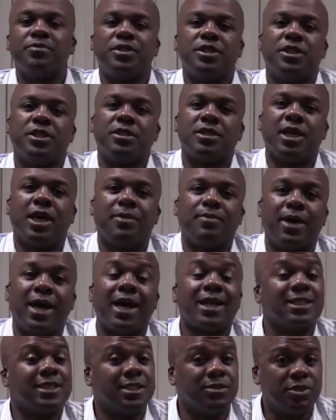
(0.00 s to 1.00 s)
of genotype
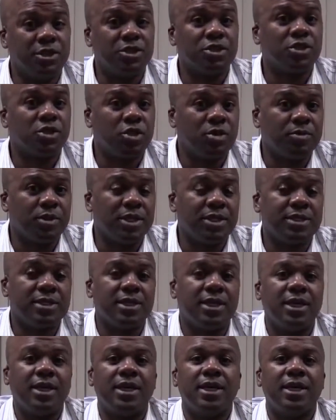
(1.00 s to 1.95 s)
actually determines